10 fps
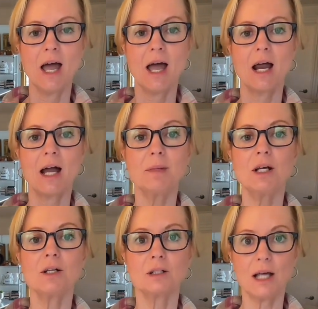And I'm
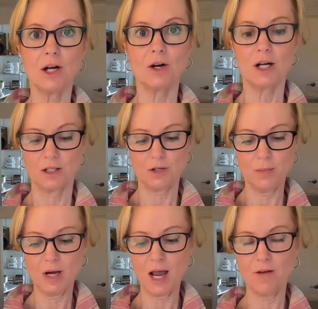going to layer it. So
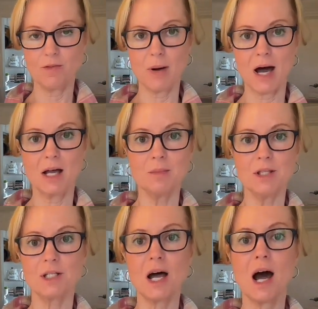I'm going to have the bottom and
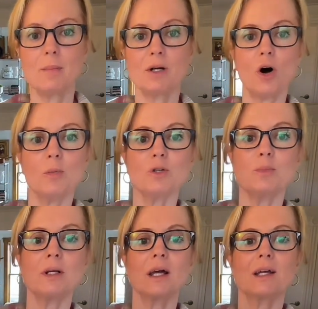the top and it'll
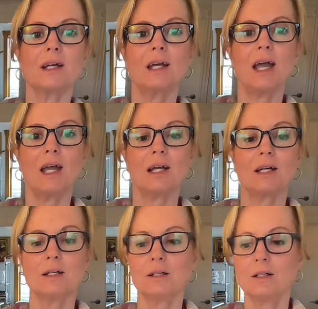almost be like a cake.
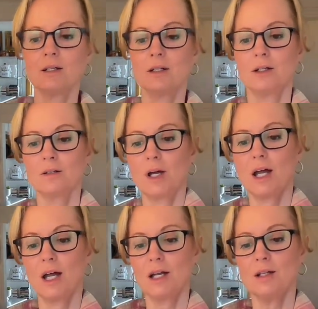
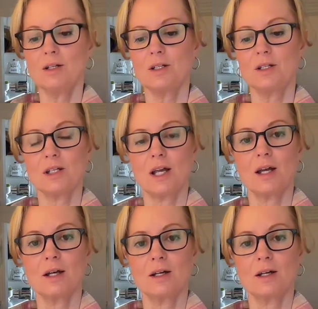Okay, let's see.